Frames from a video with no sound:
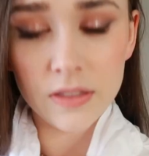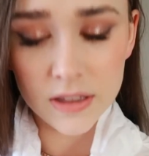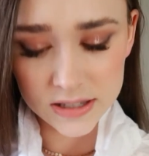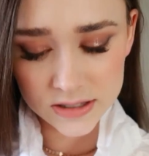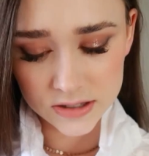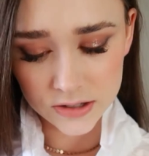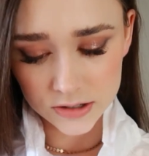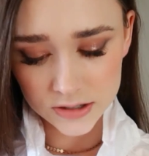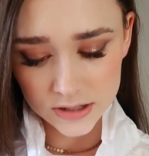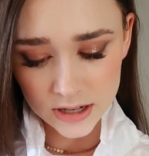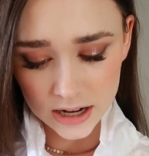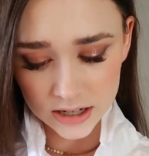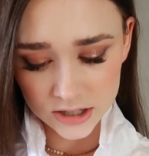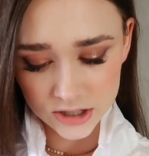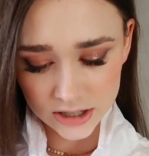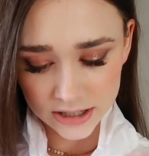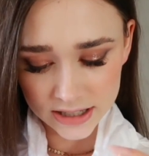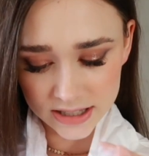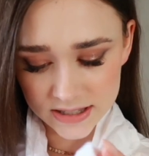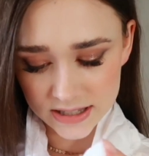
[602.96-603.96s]
This doesn't
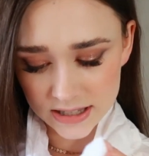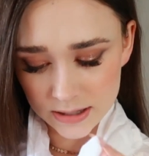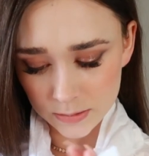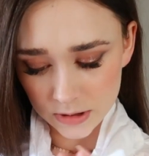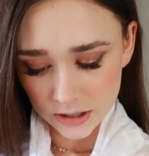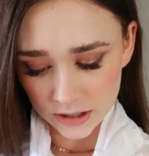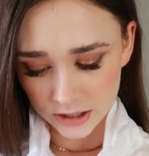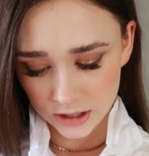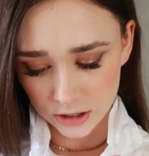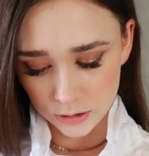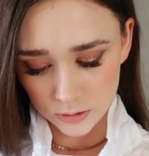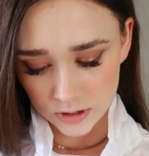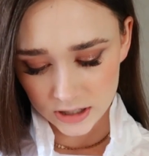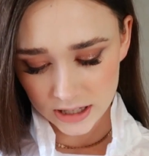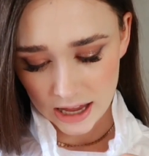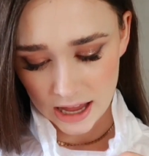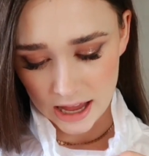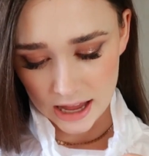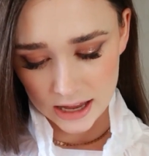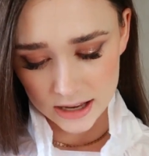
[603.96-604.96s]
actually seem like you
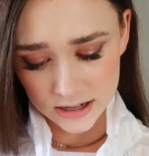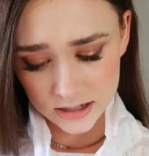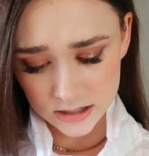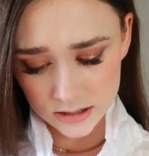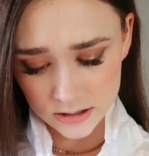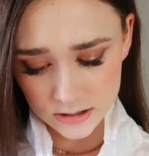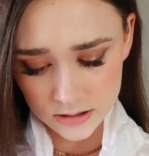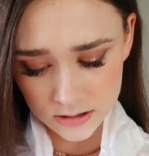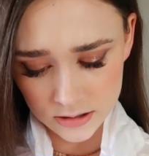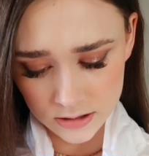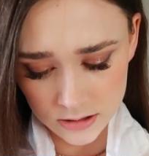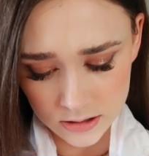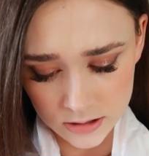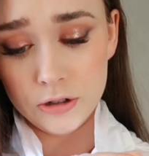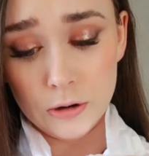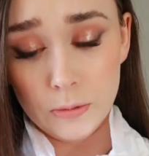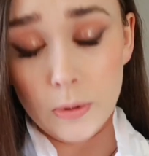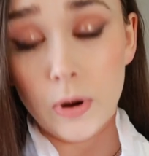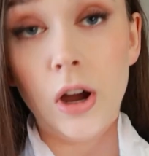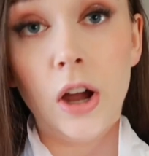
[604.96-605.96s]
can.
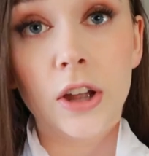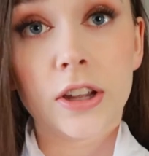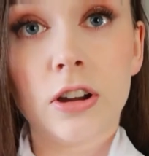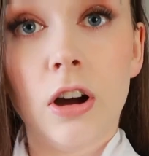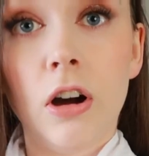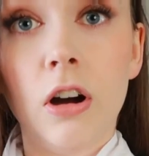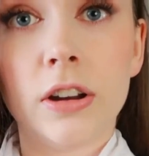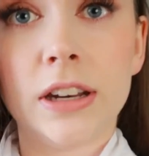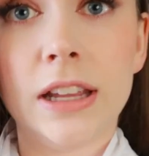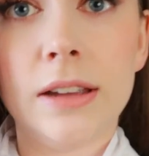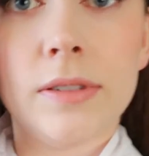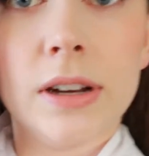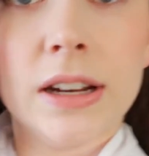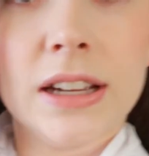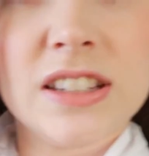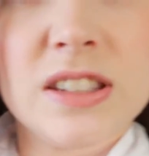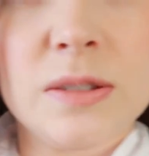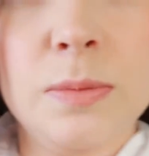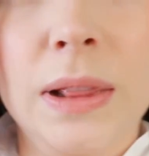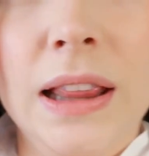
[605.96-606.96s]
You know what? I can't even
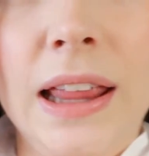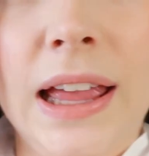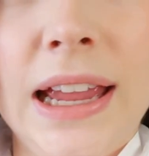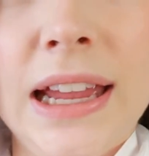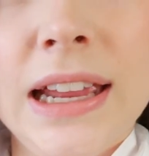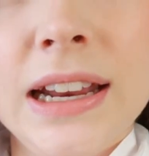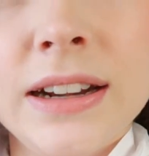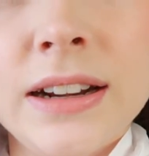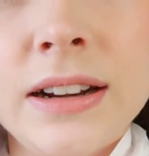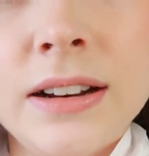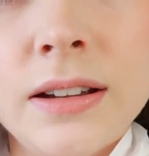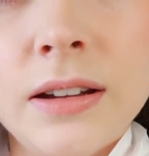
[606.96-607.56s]
explain.